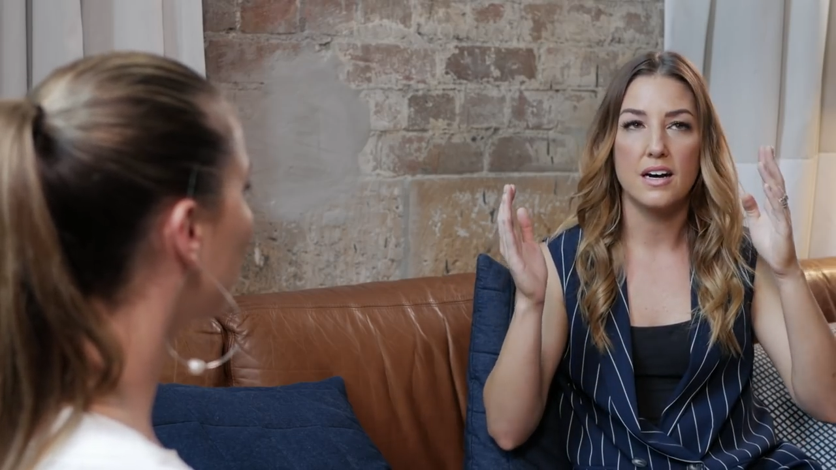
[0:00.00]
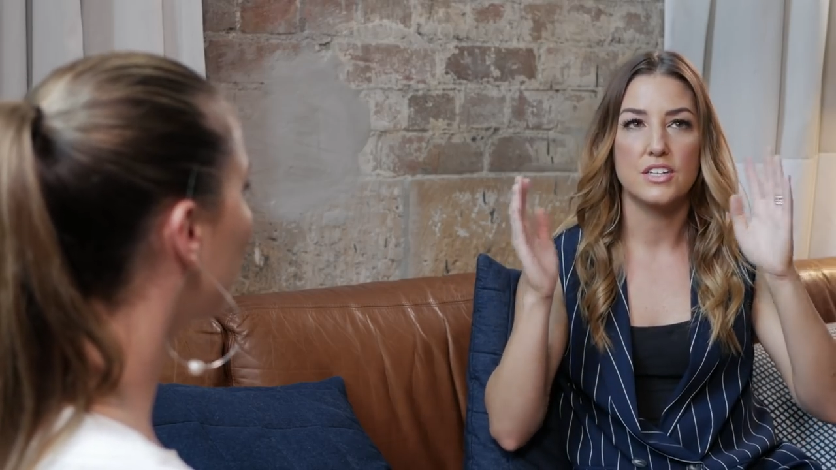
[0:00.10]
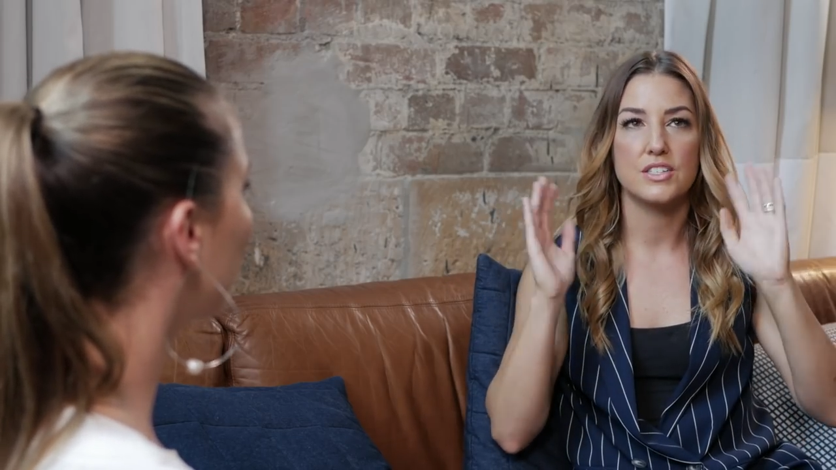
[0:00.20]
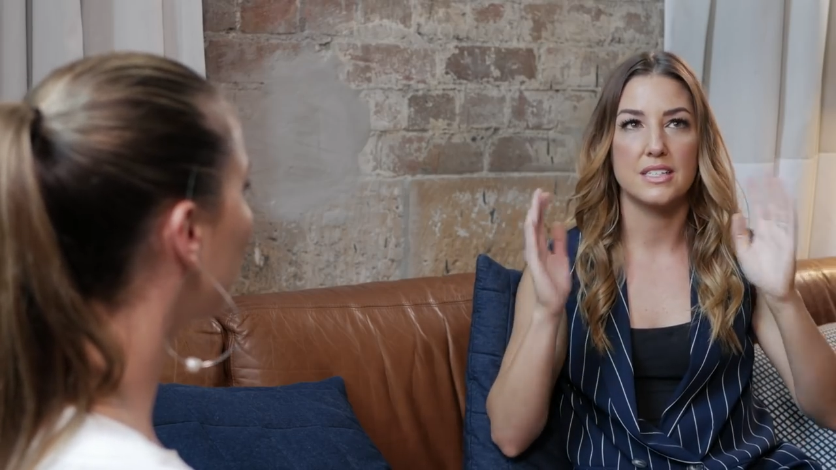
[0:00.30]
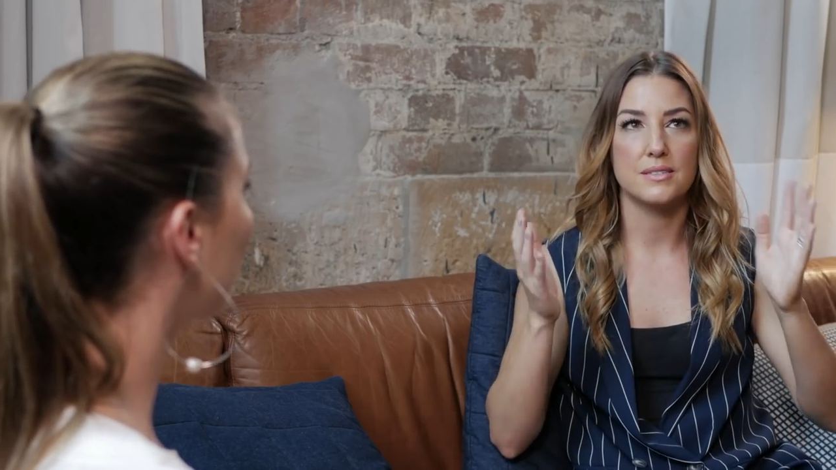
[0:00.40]

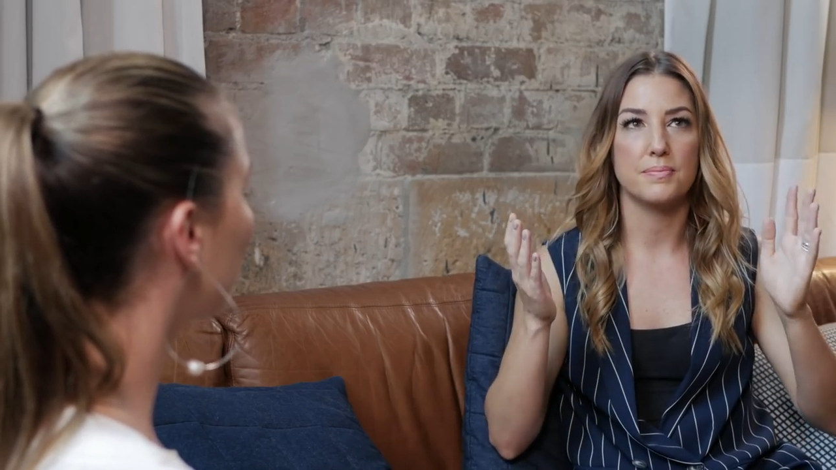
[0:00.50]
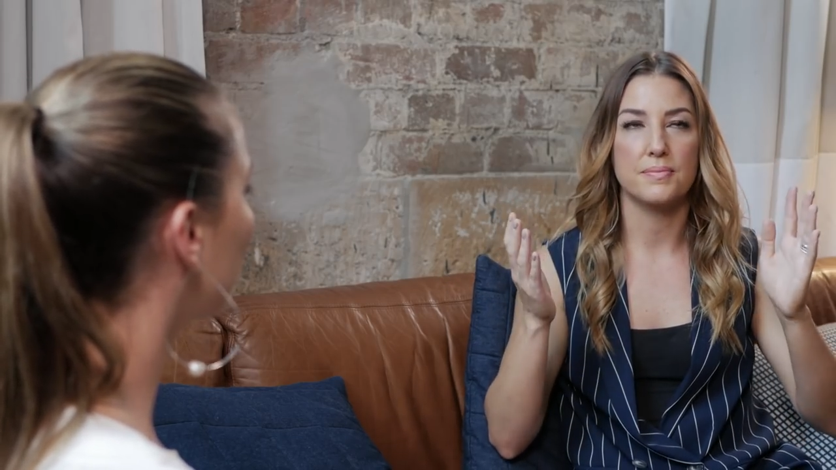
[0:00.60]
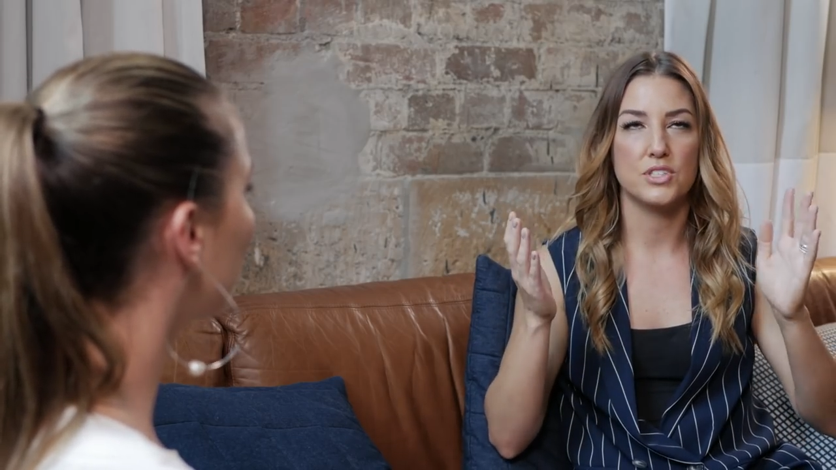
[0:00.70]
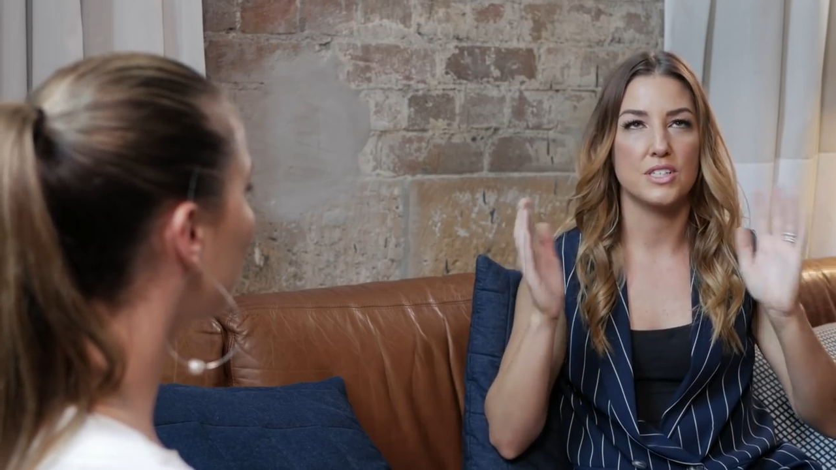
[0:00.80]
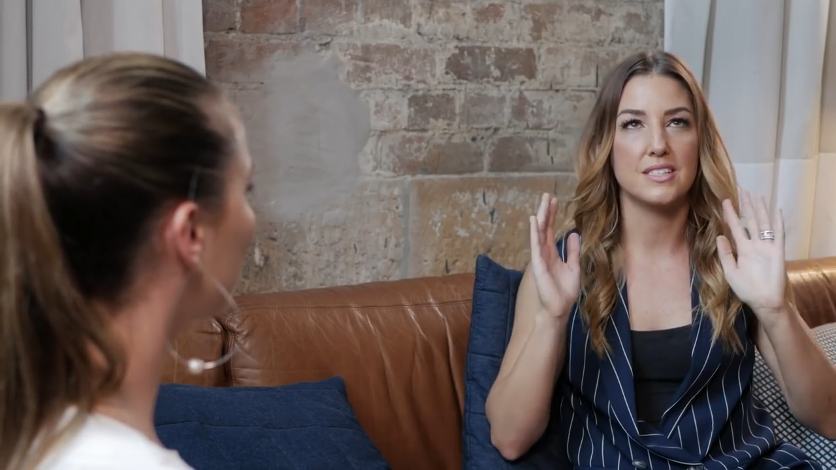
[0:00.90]
she's
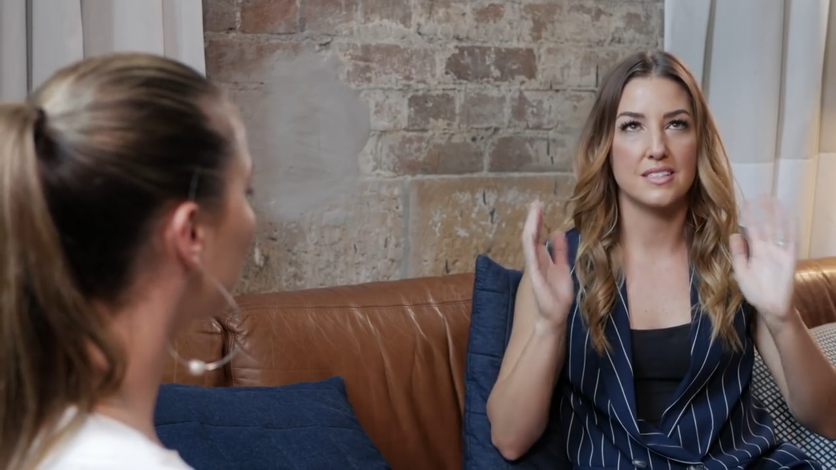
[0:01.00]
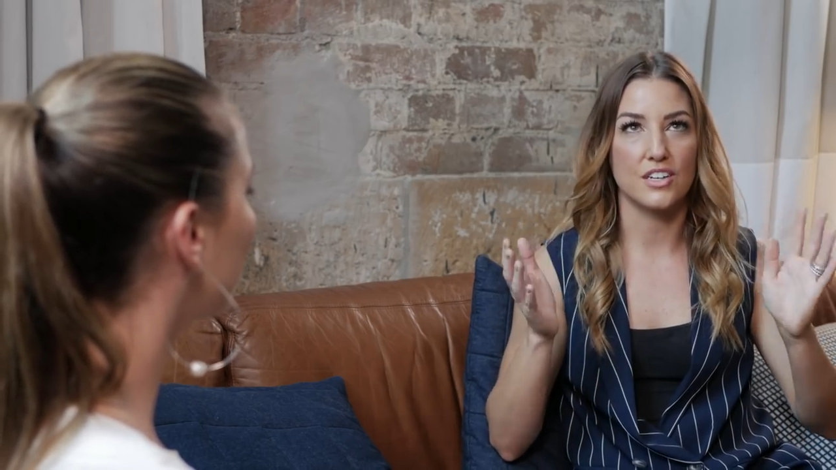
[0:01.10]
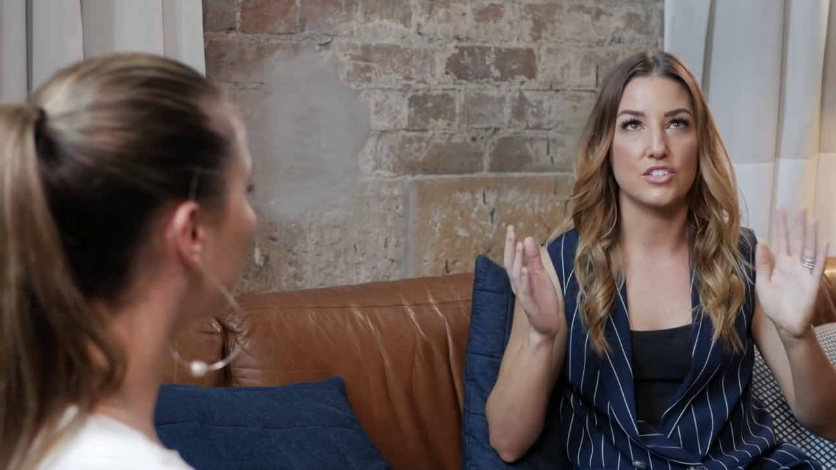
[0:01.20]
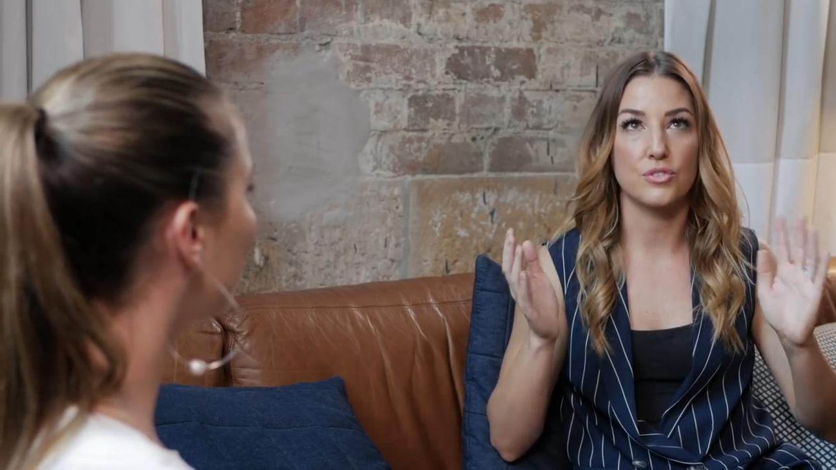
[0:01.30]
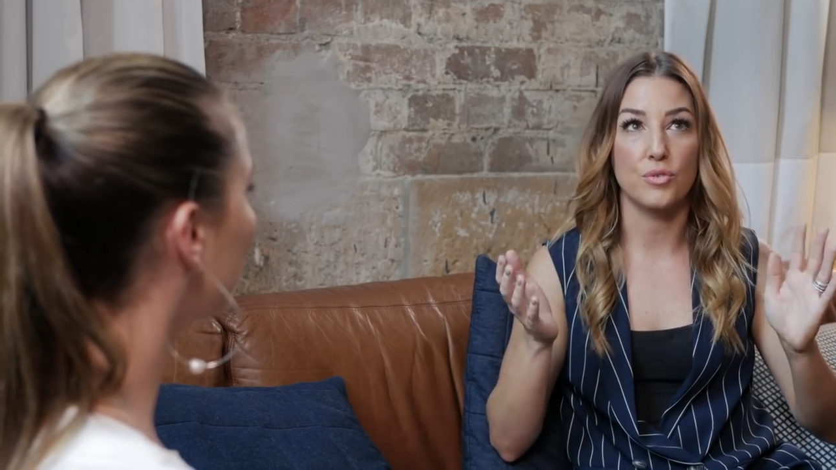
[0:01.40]

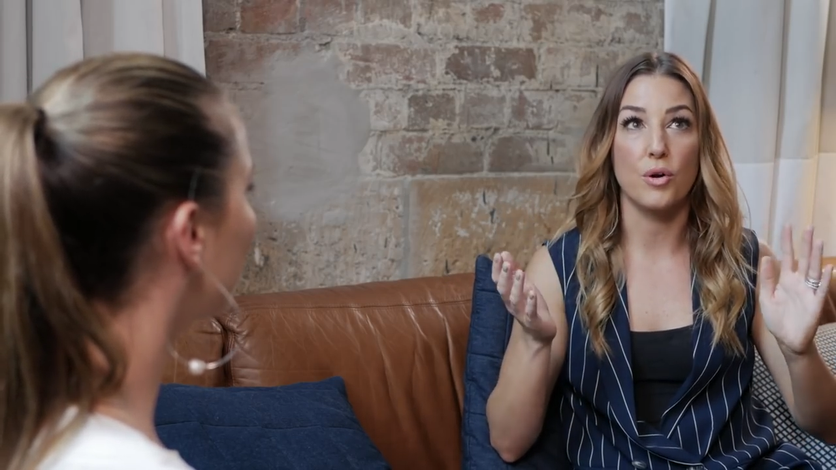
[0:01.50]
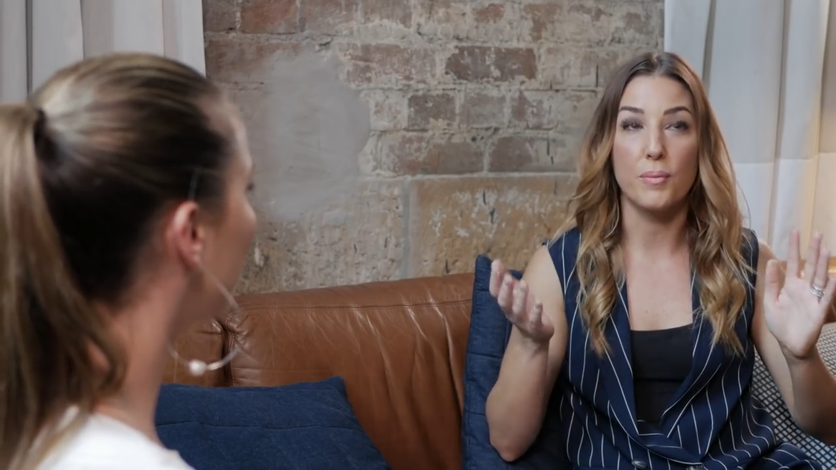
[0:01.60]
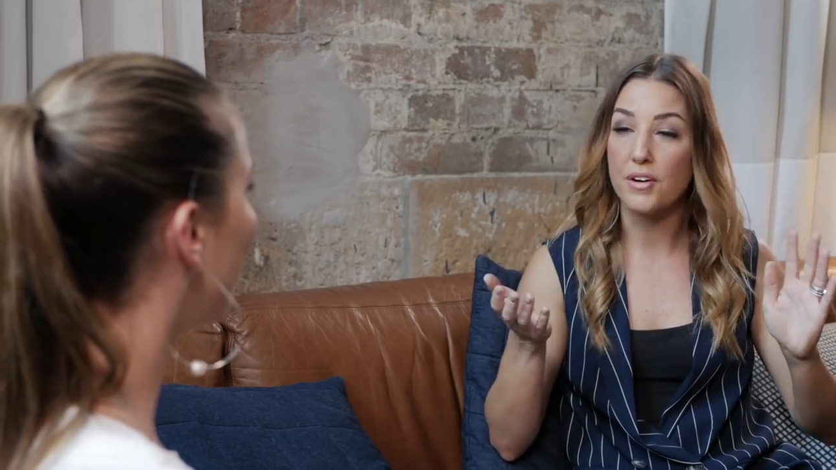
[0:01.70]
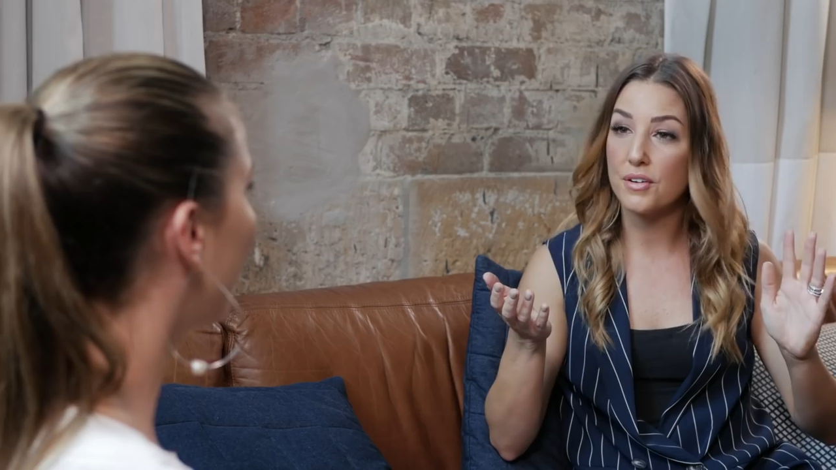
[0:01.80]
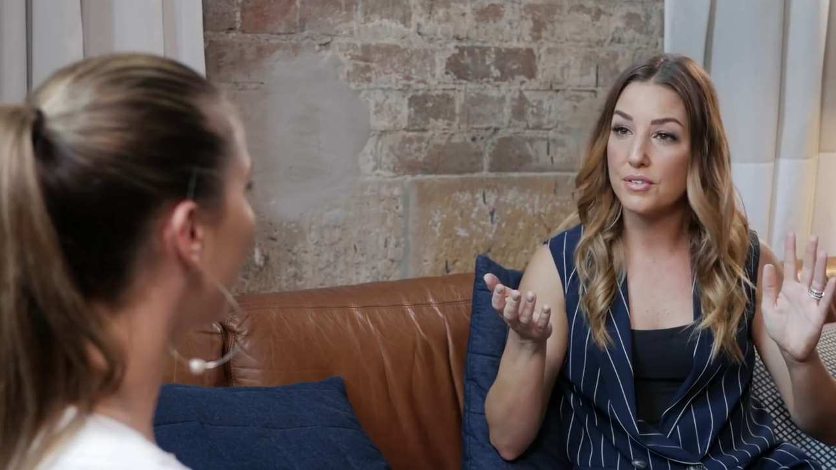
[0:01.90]
such a role
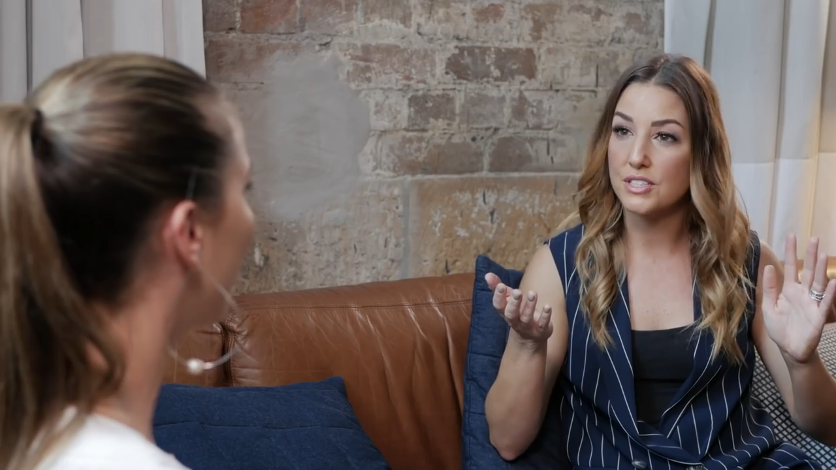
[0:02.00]
model.